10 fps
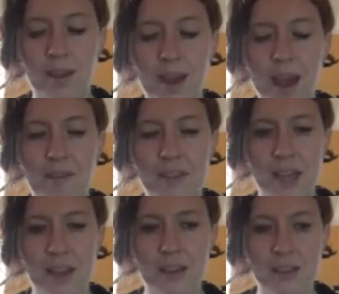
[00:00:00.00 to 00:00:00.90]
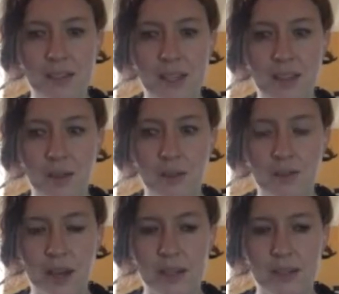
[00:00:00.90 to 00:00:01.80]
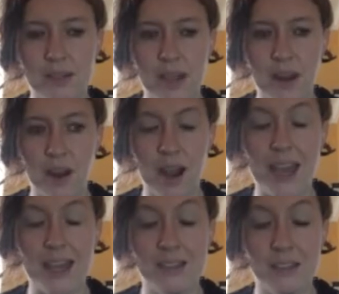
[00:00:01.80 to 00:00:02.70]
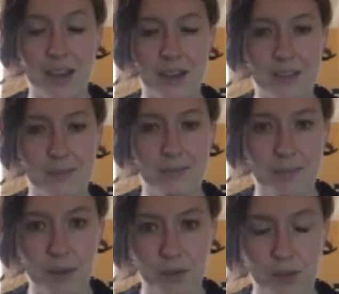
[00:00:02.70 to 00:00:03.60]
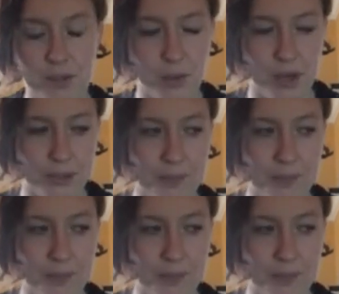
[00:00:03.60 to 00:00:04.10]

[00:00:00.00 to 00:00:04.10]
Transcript: have a tendency, those of us that are high intellects, maybe could do this work.